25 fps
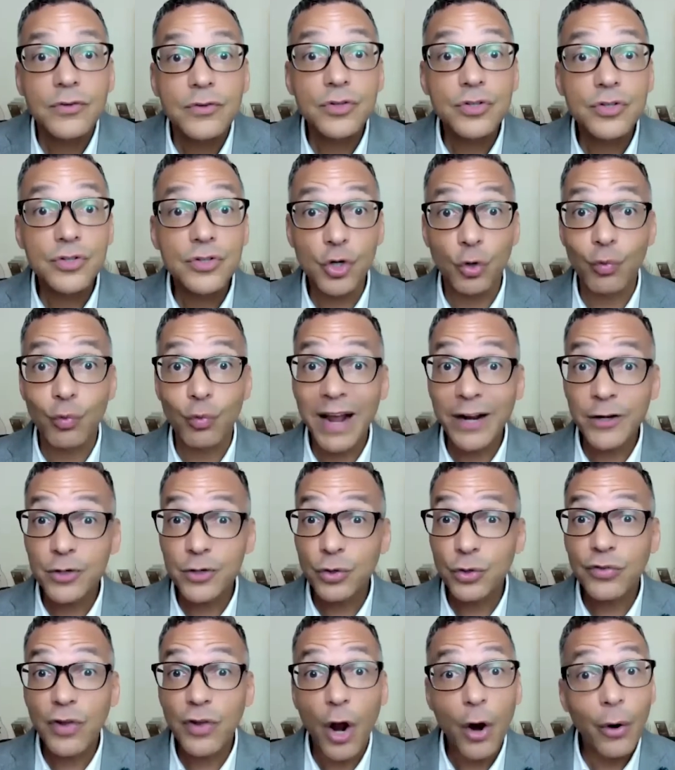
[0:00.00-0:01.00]

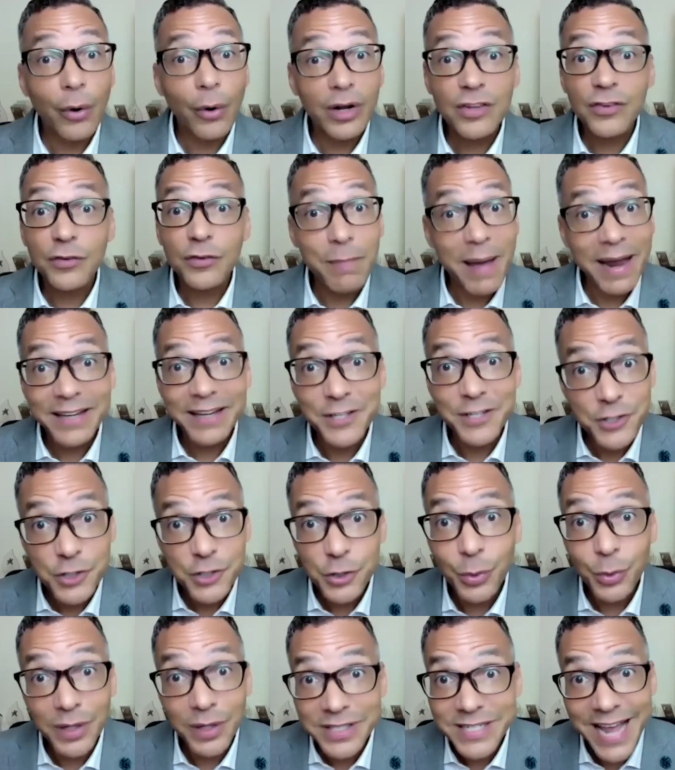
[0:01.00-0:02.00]
Directors are expected
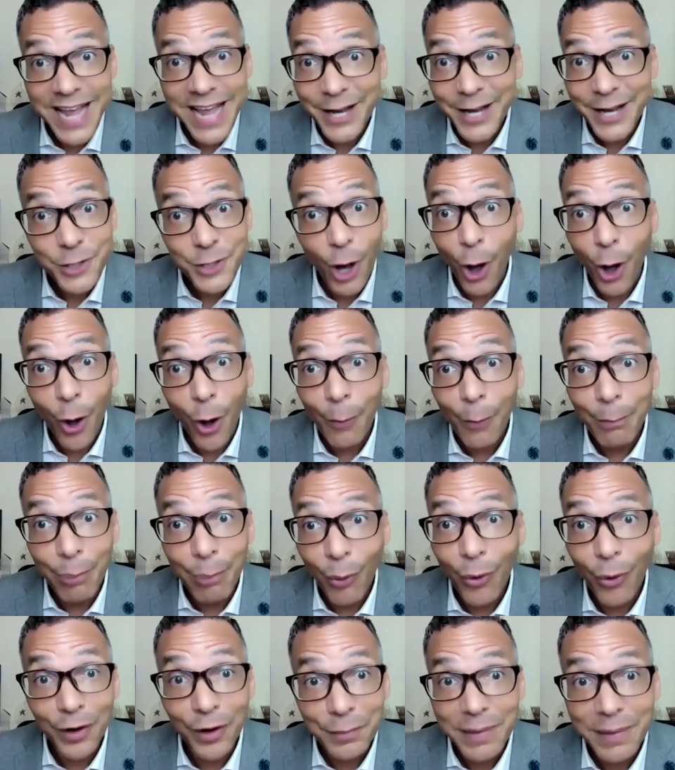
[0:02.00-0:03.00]
to attend all
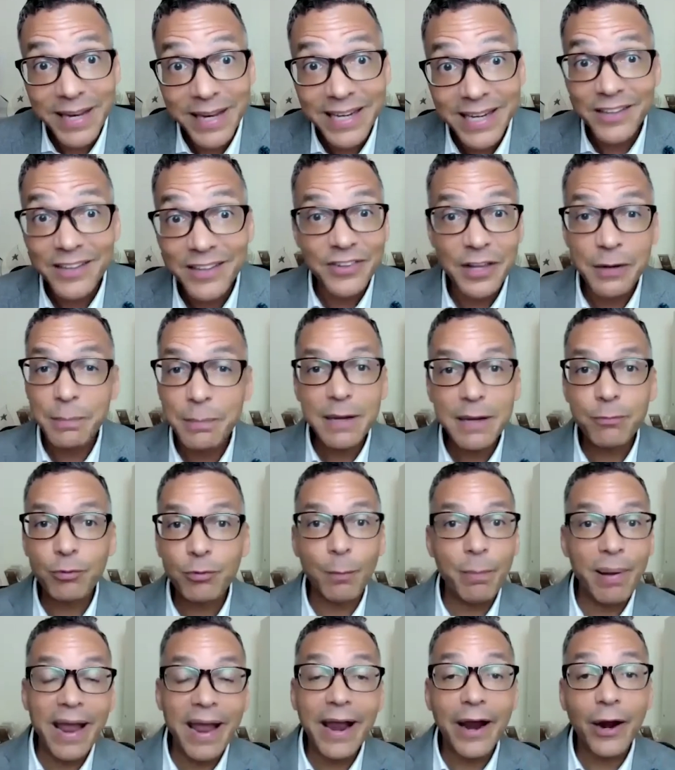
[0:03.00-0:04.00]
board meetings and be
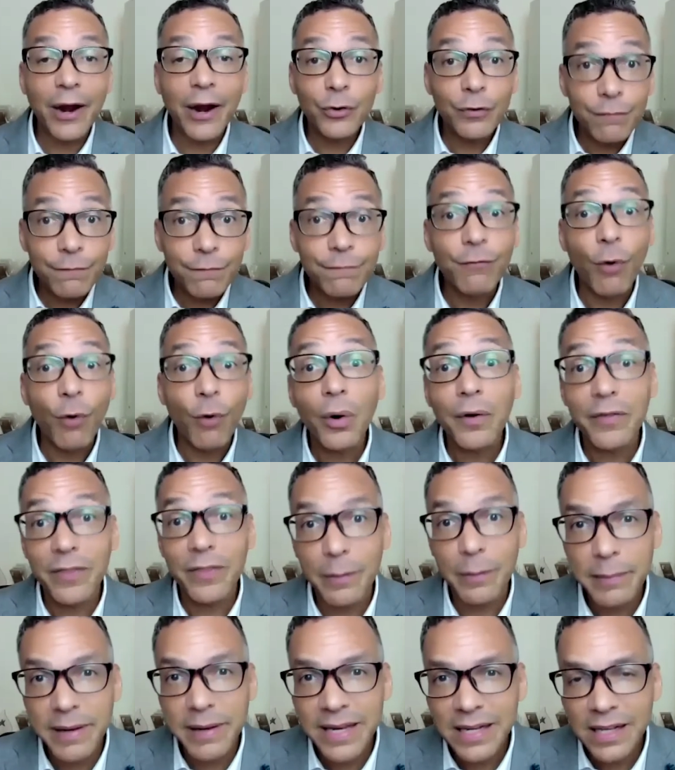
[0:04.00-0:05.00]
prepared for the
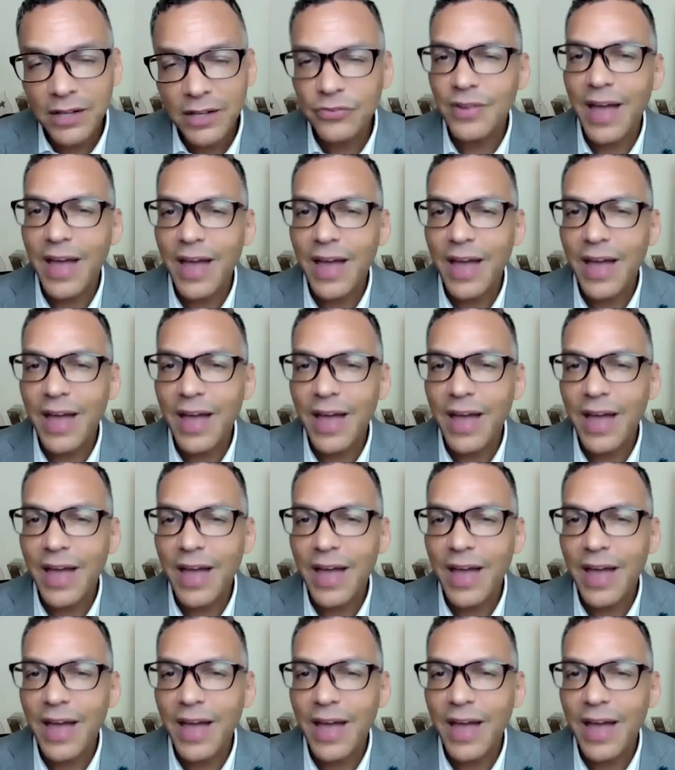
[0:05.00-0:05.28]
meetings,